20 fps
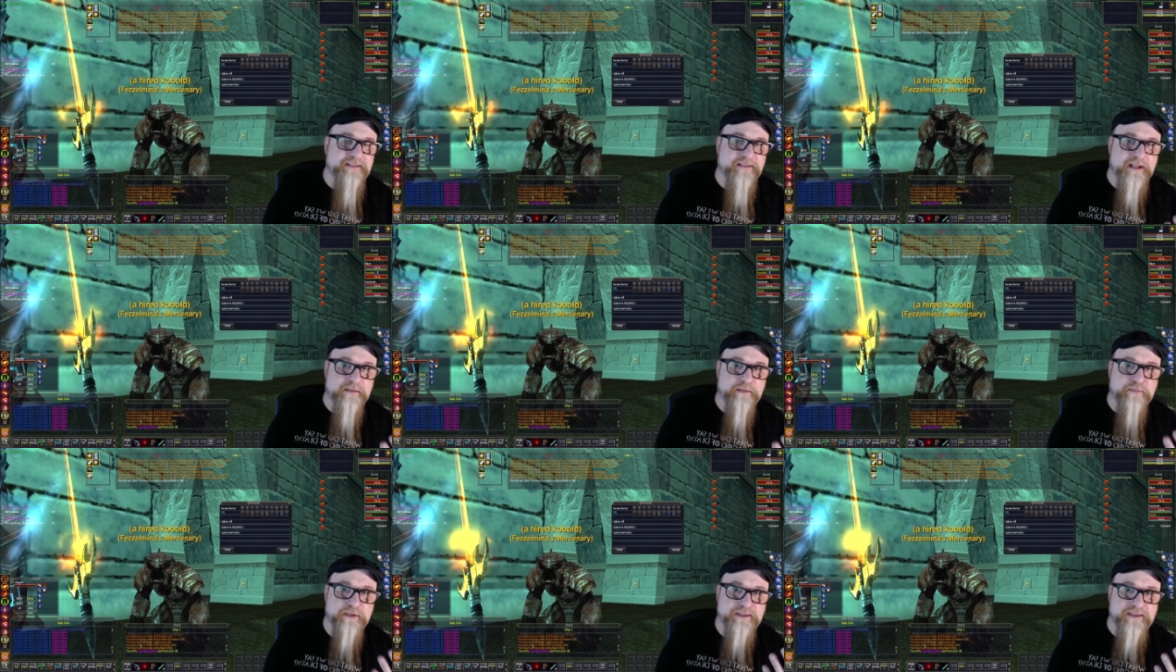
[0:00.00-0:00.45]

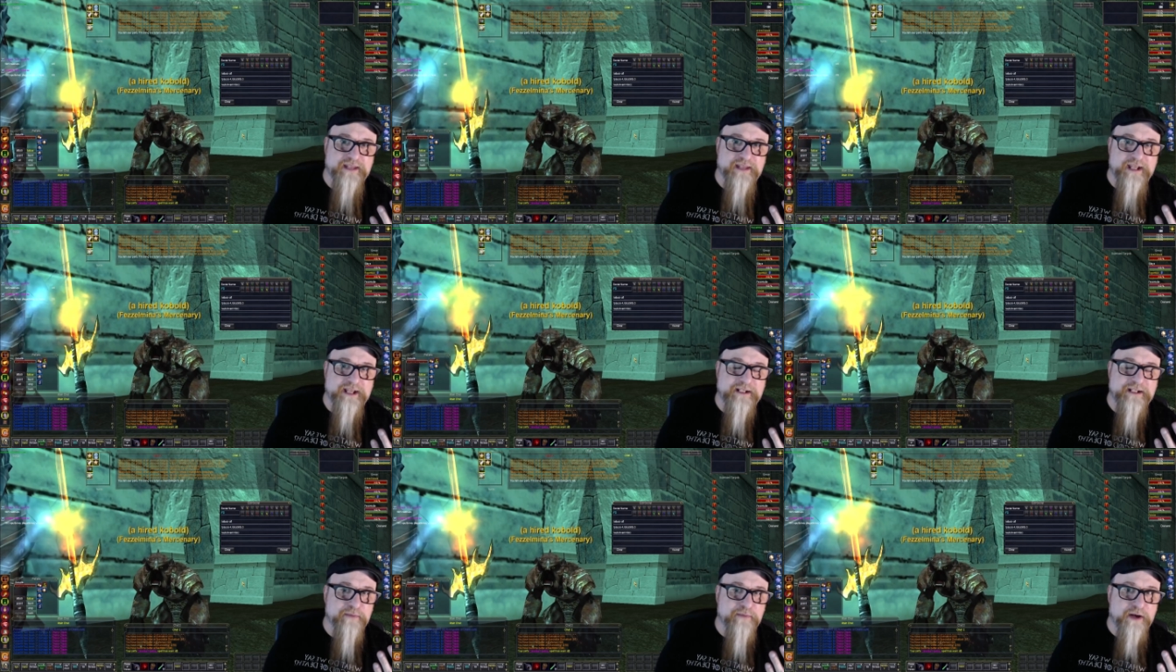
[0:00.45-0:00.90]
up with the
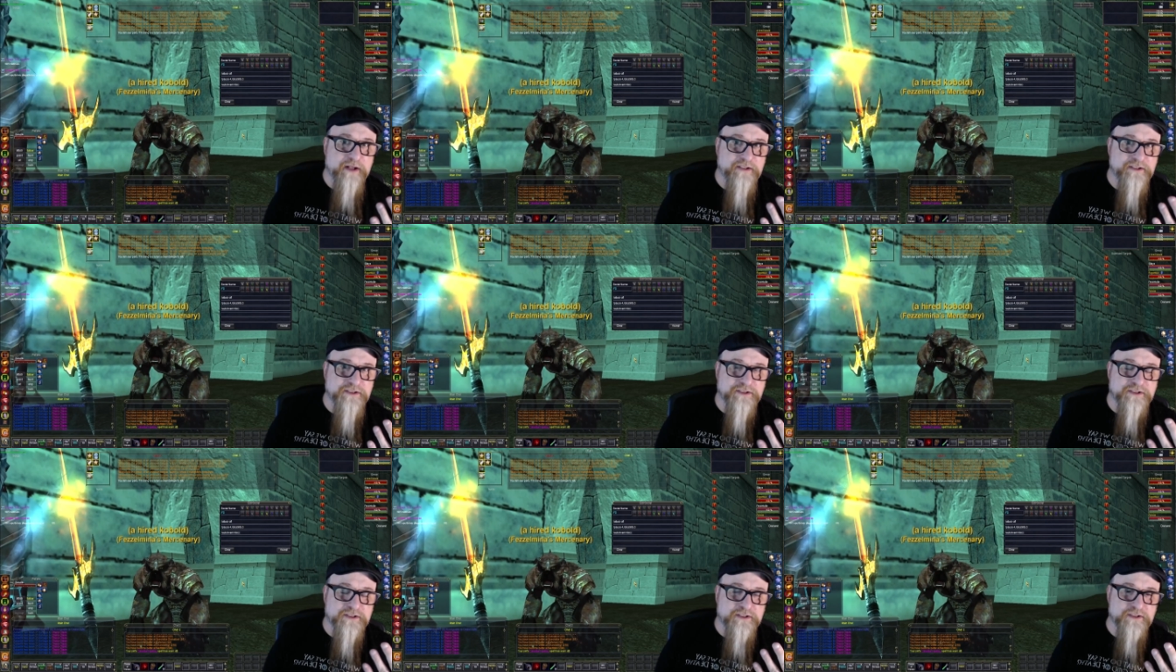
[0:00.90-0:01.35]
item on
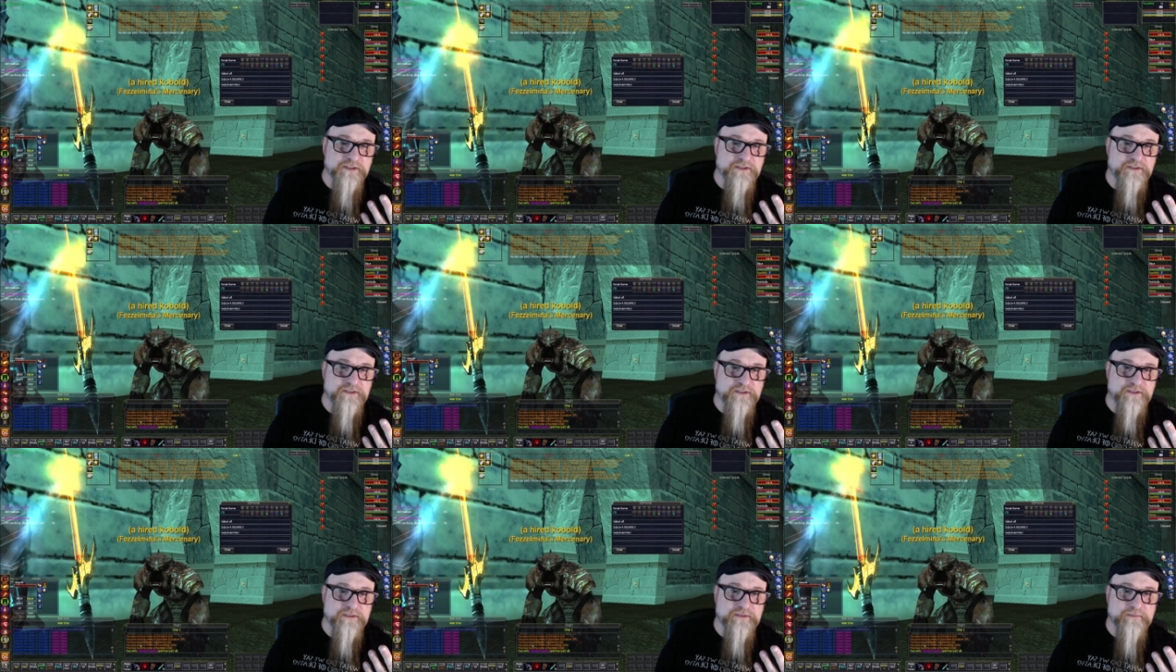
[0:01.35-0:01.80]
your
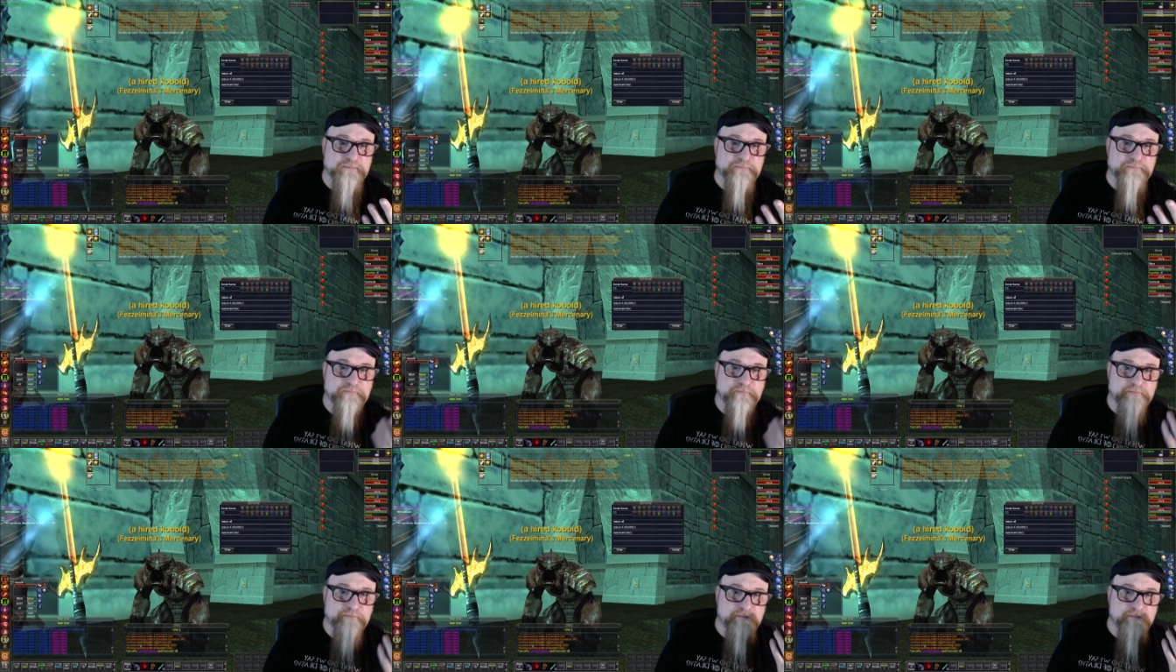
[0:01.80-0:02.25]
cursor.
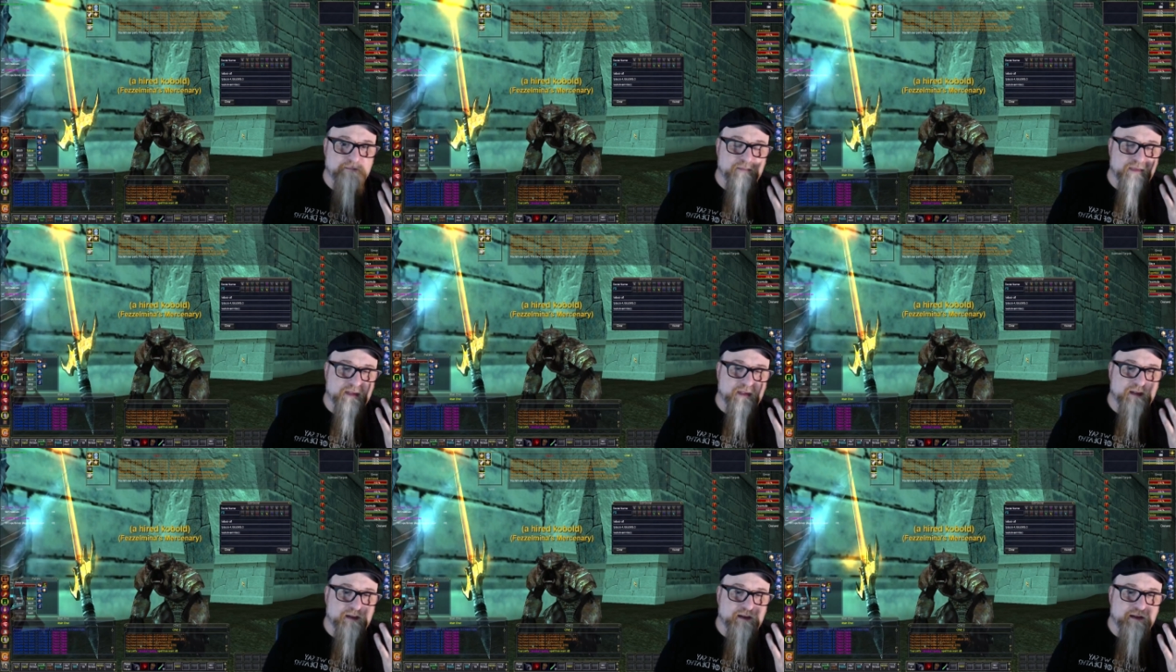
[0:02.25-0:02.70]

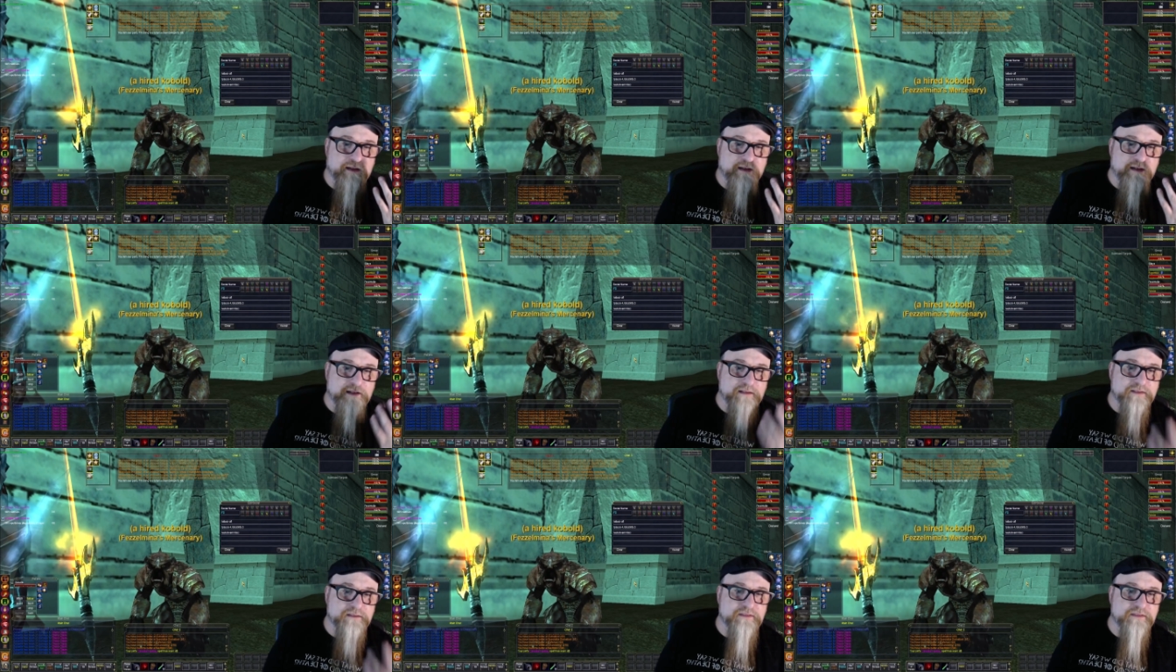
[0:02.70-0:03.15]

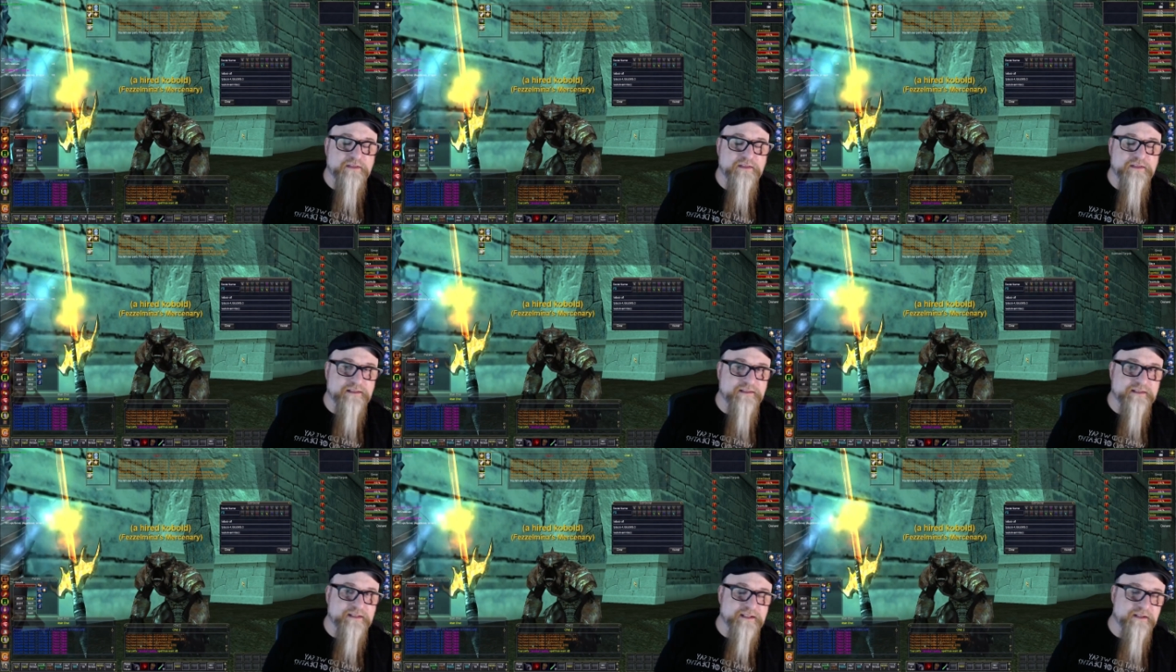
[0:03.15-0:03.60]
So
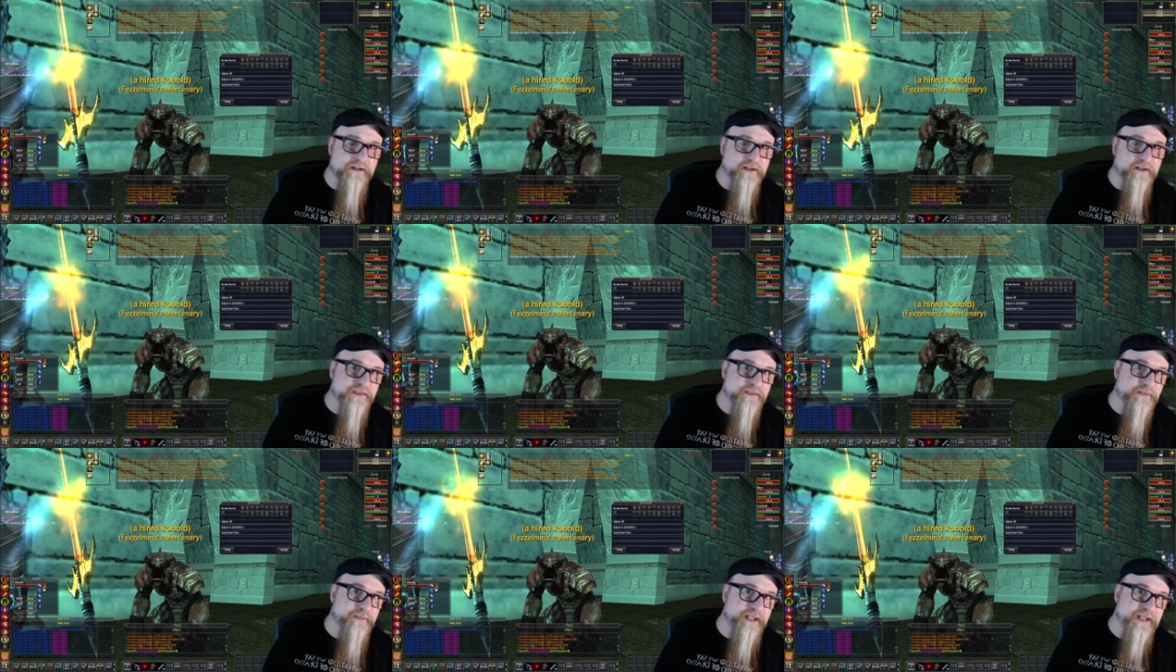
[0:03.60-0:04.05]
this can
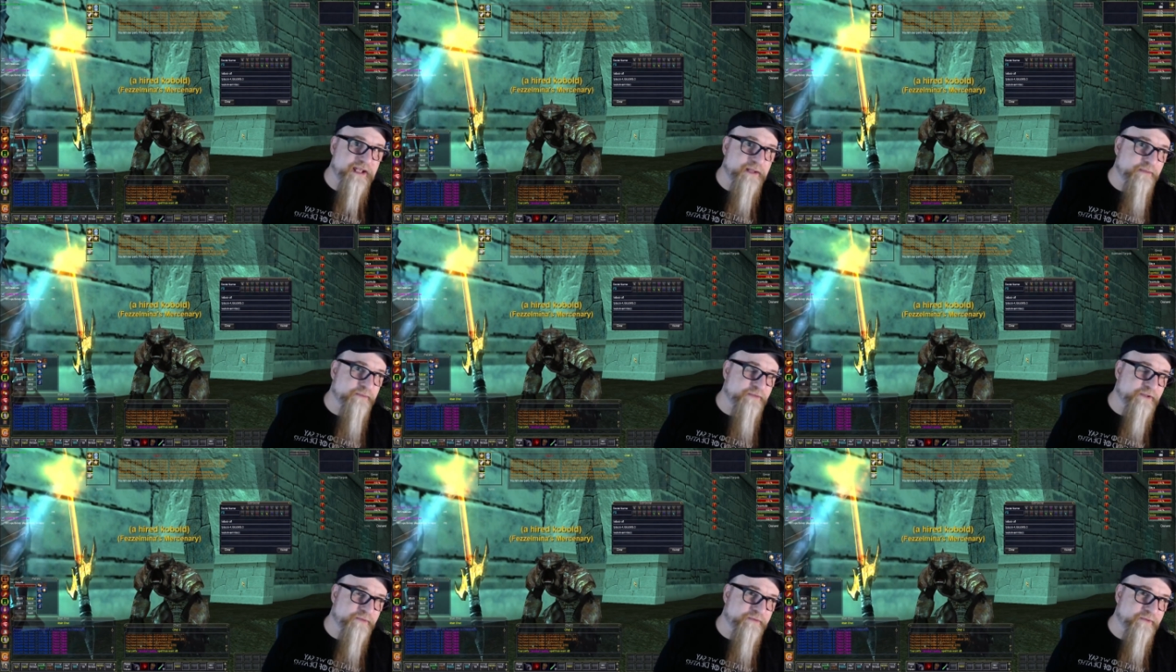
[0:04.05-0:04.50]
also be
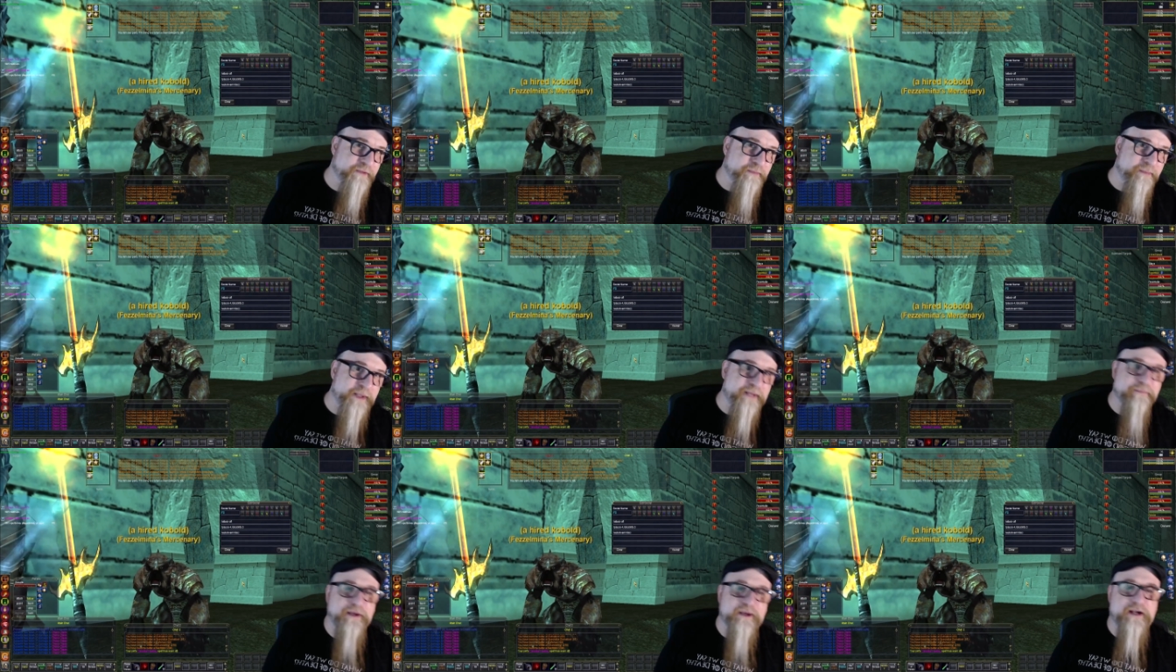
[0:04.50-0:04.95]
helpful for
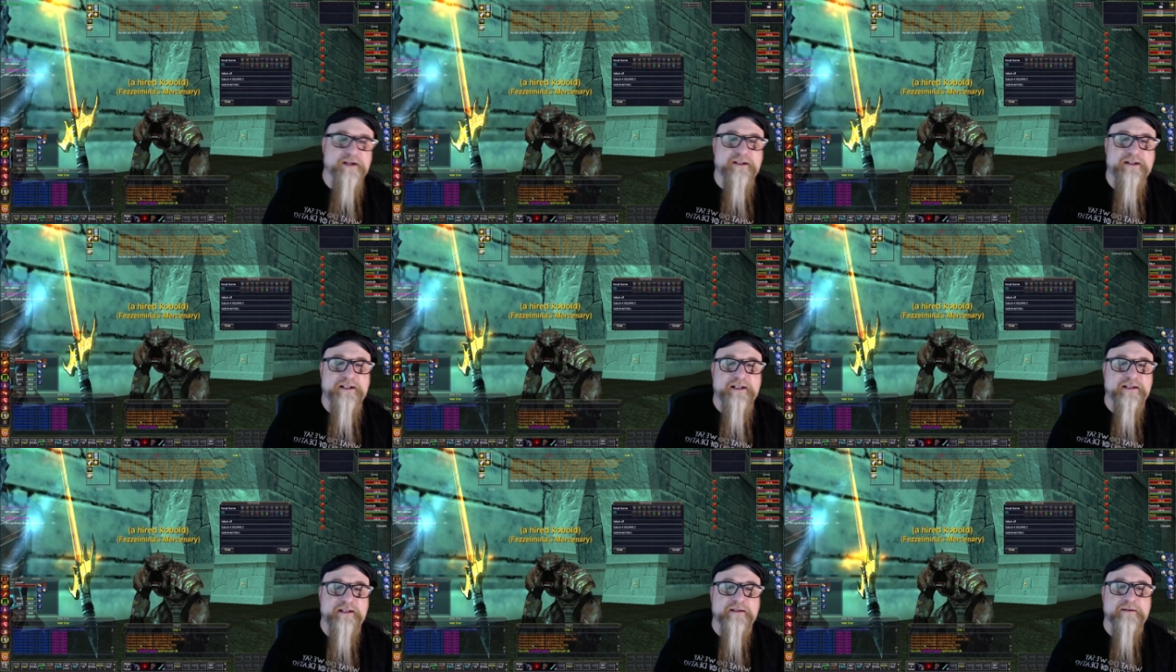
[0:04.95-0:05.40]

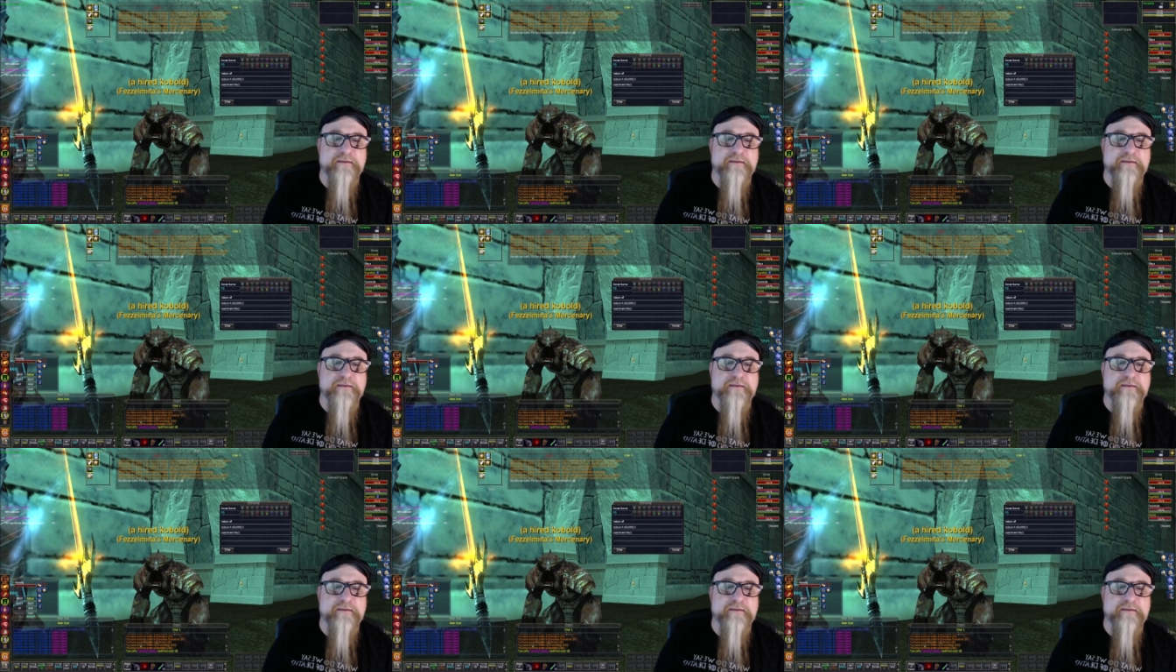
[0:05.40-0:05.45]
pickpocketing.